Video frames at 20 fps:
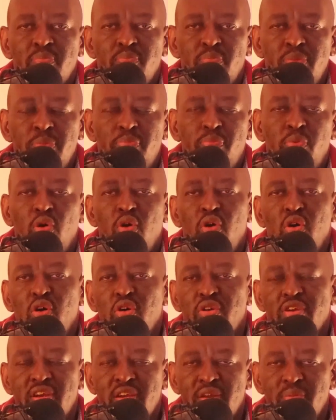people
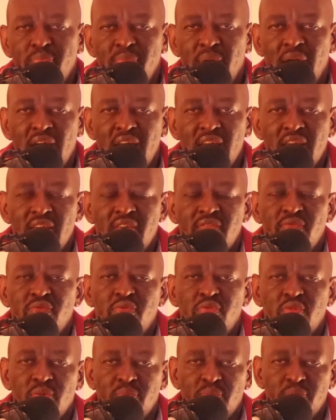only buy
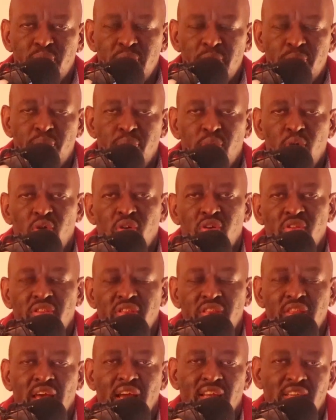from people
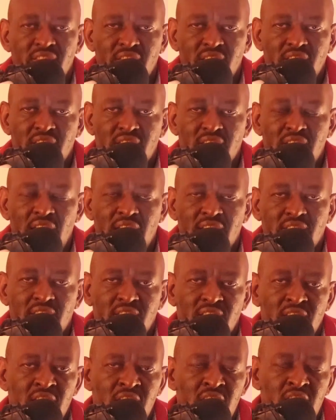that they
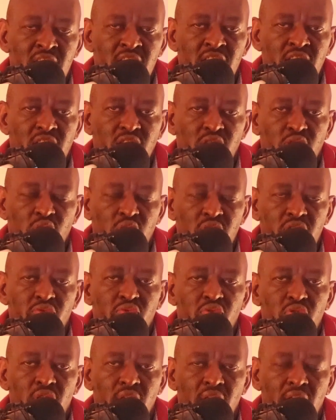trust. So
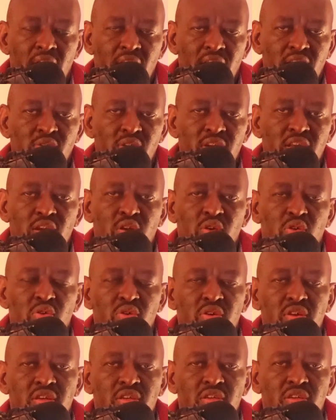if you are actually
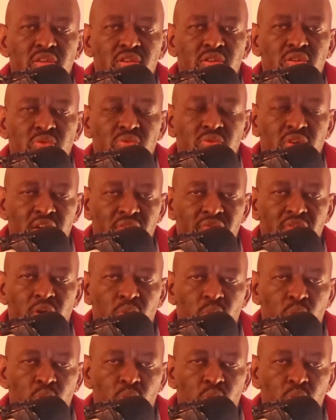going to ever